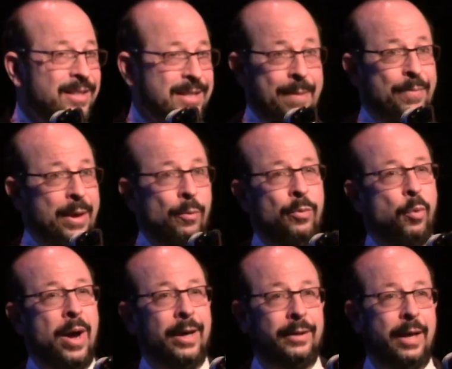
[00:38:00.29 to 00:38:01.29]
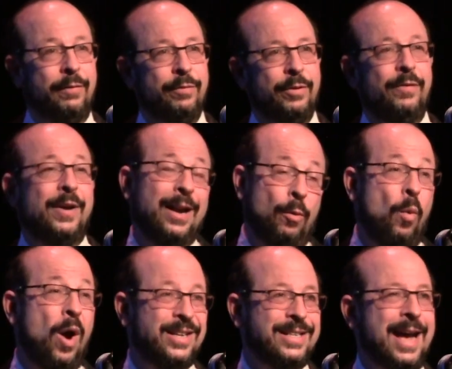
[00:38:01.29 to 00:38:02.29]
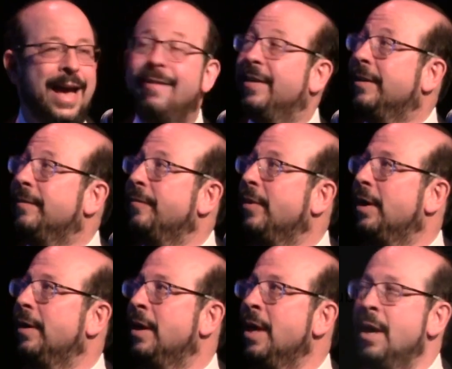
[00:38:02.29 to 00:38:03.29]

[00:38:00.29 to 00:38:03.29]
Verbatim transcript: Same thing with wildlife. You've got to want to have it, right?